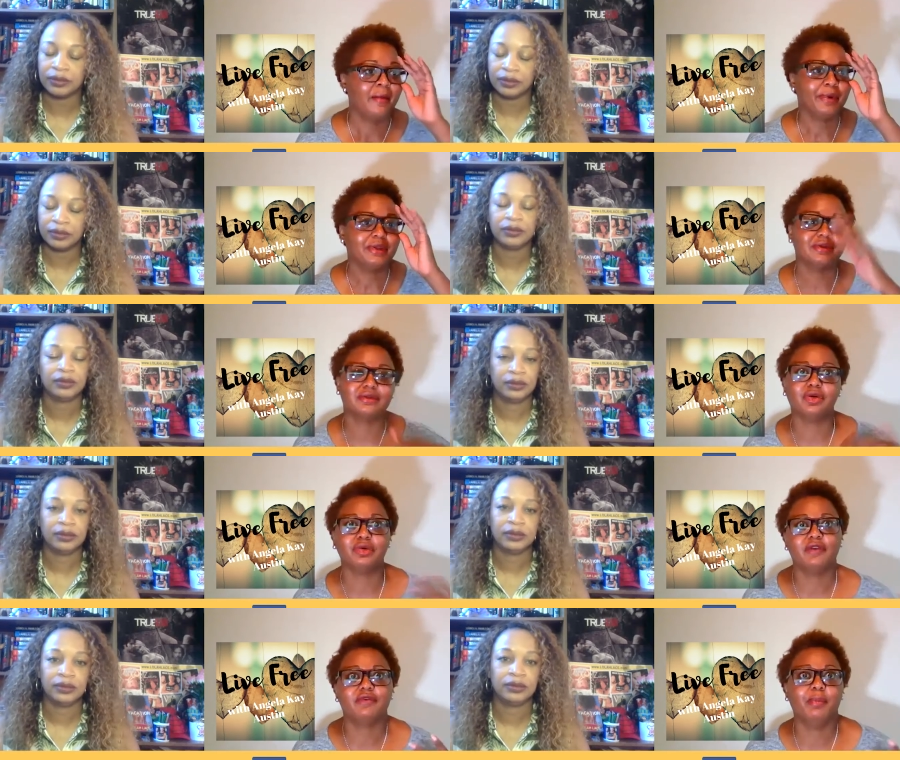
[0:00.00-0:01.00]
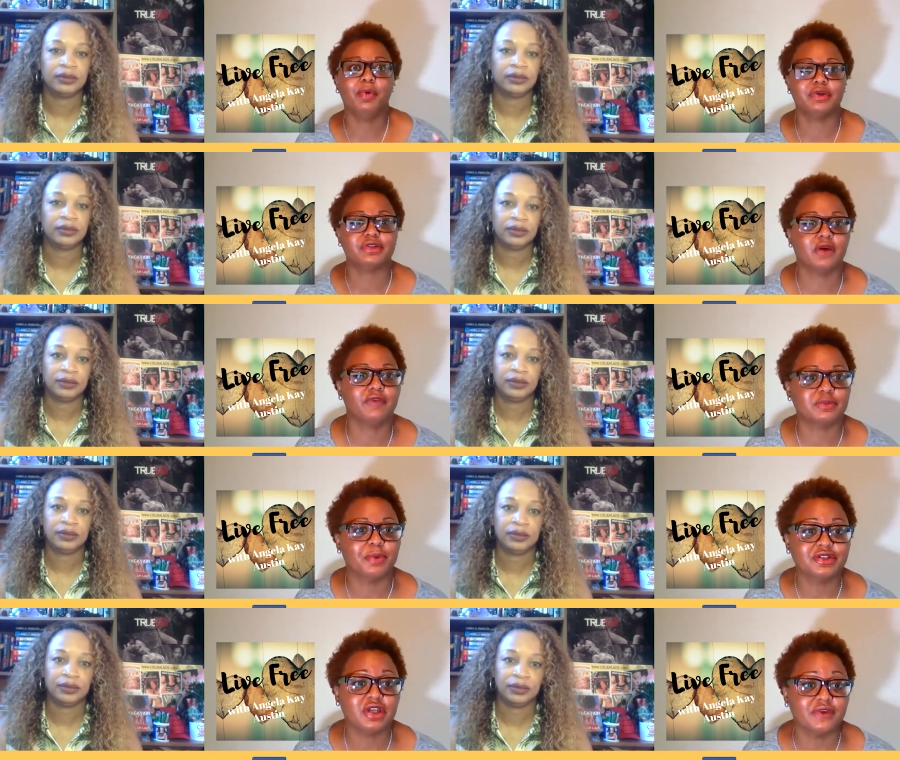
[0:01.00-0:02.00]
Speaker 1: but don't give up on yourself
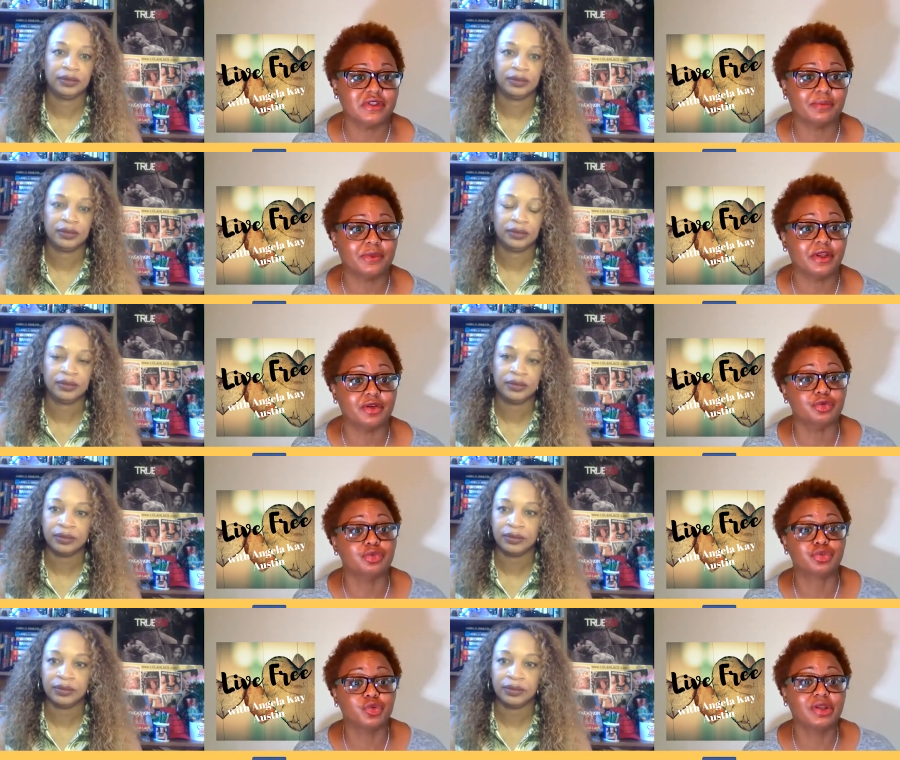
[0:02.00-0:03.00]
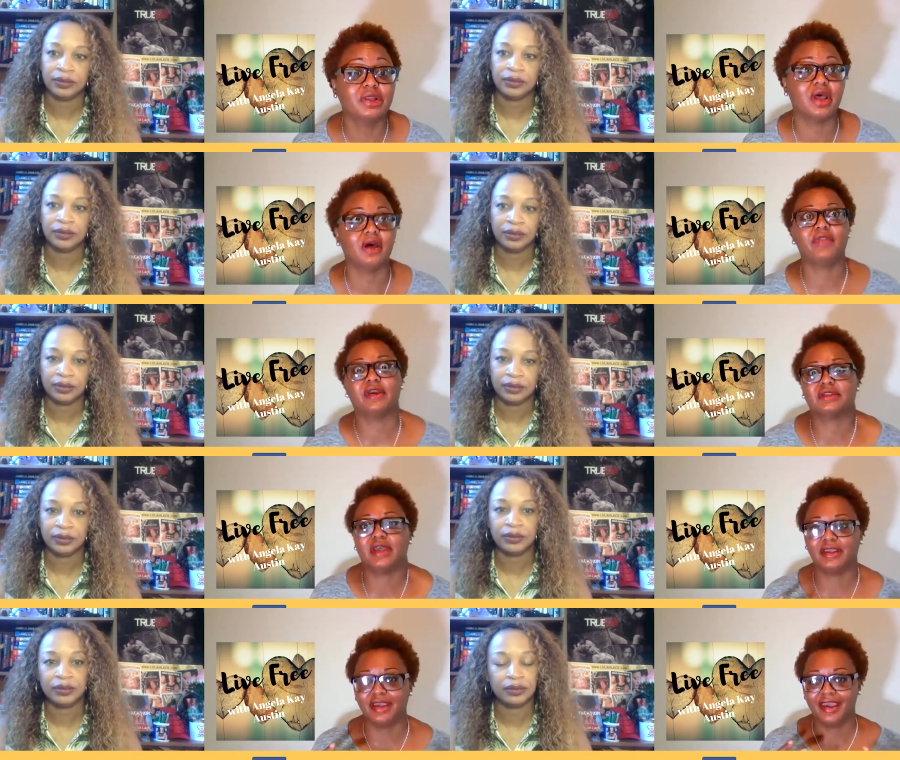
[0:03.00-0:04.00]
especially if it's something that you truly love that's
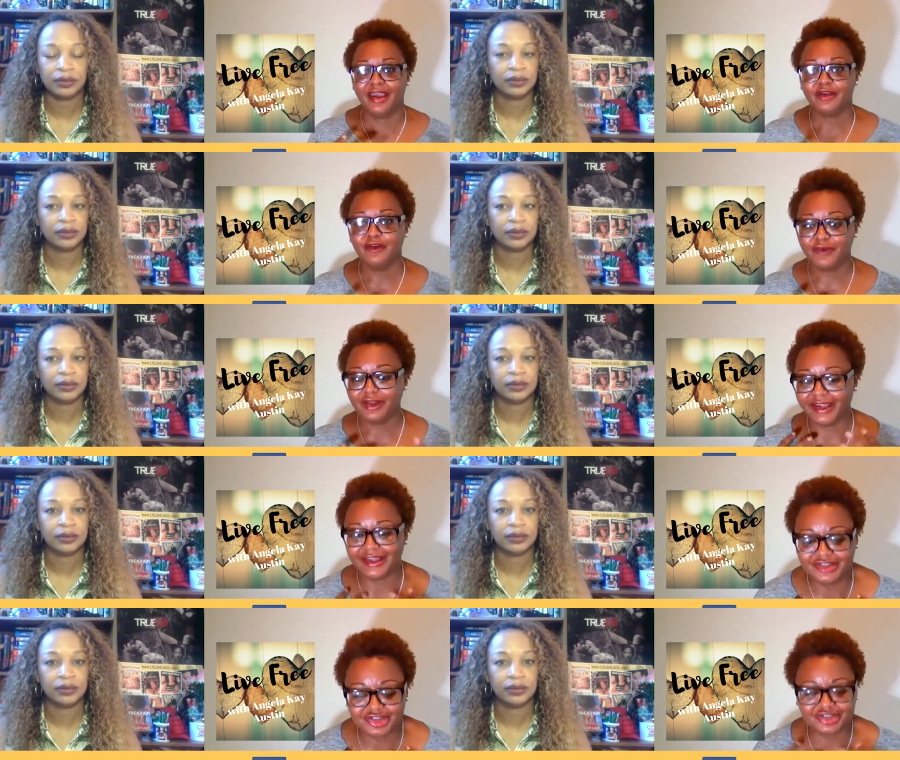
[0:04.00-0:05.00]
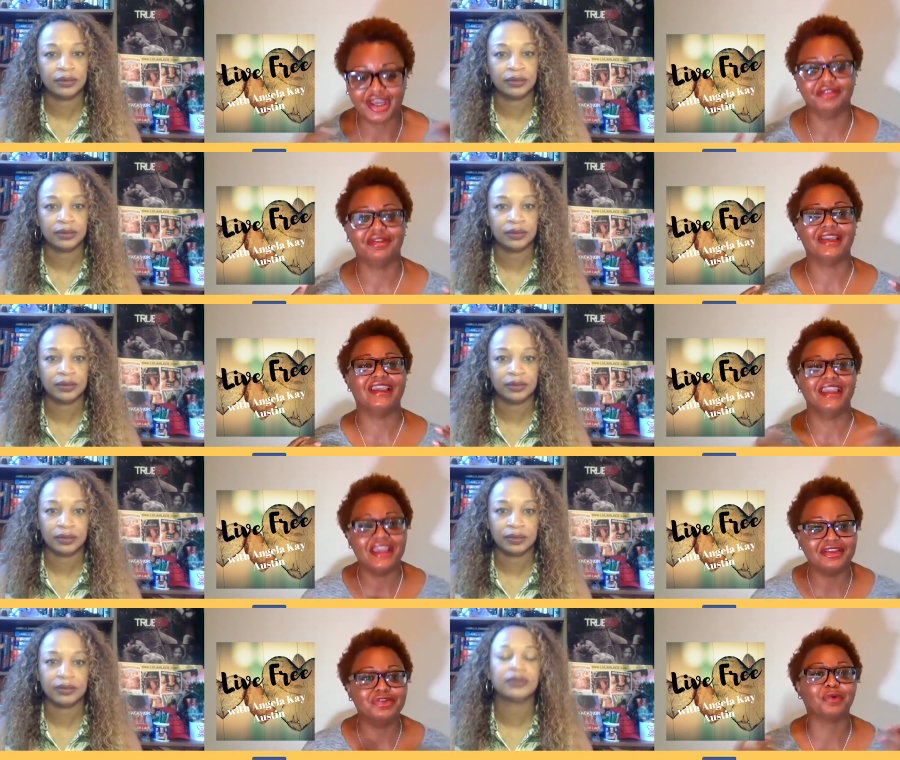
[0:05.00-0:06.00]
like you feel like it's just kind of like
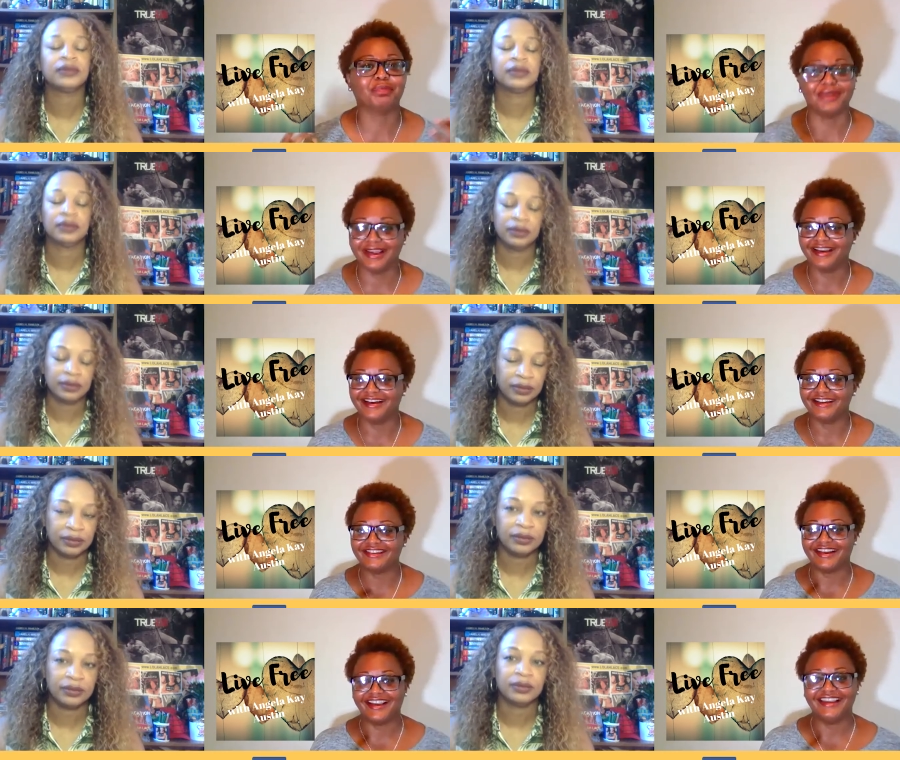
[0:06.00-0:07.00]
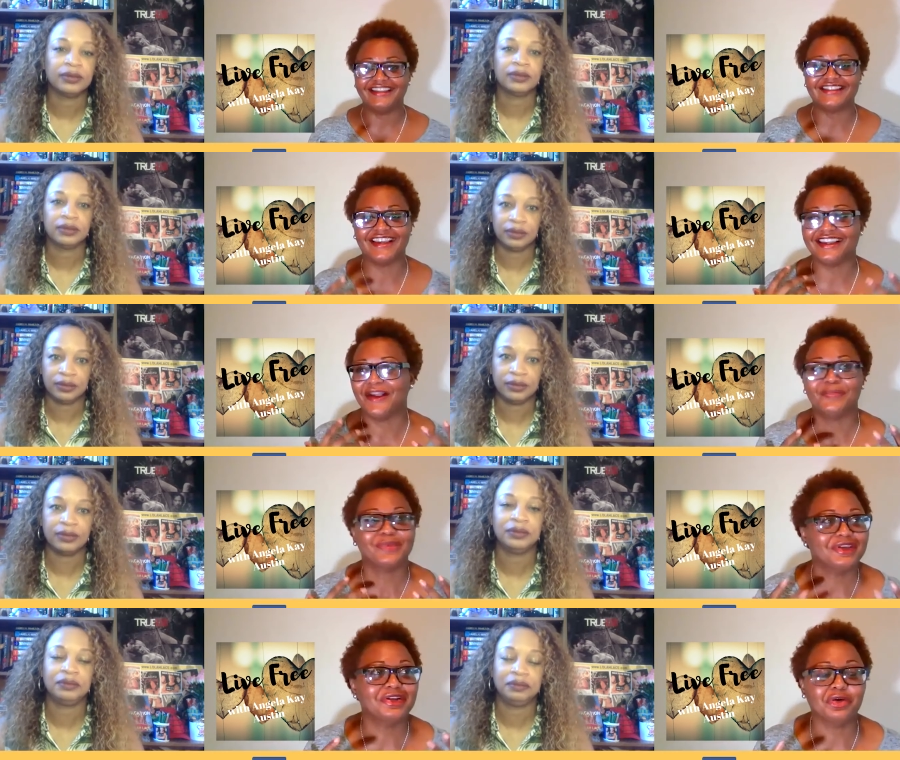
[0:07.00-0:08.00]
in your blood right it's like mm-hmm.
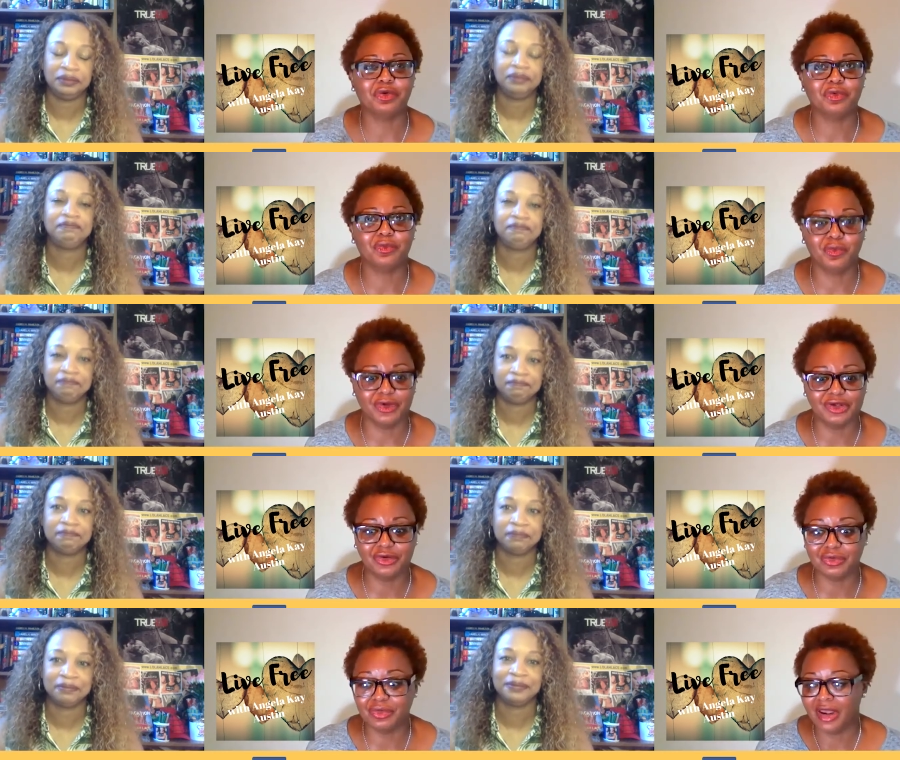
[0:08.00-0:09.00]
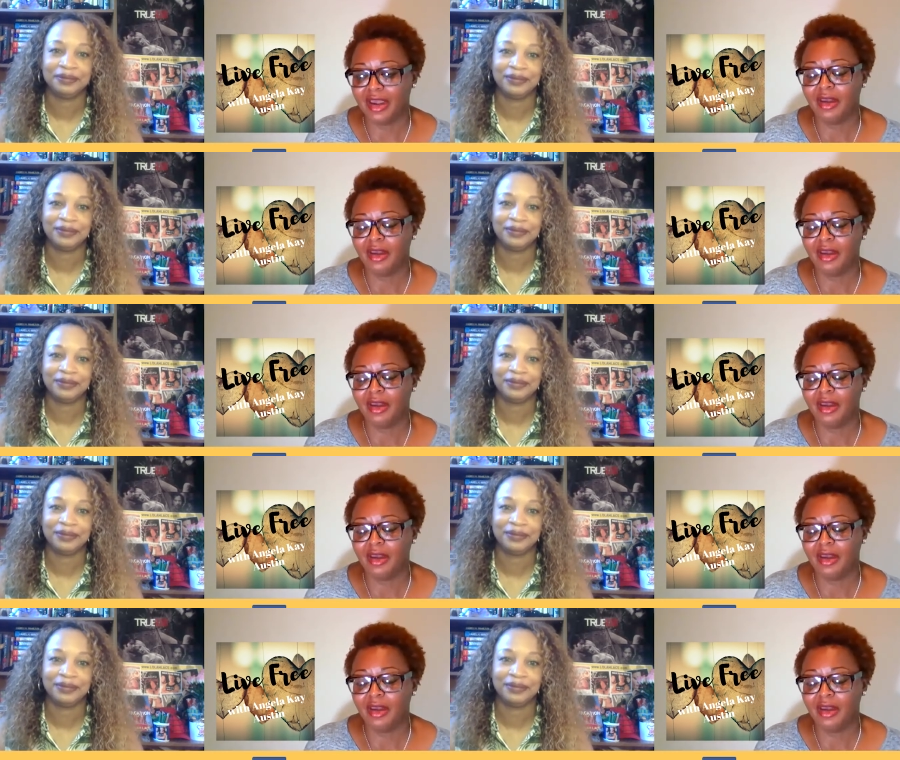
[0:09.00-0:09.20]
you know when you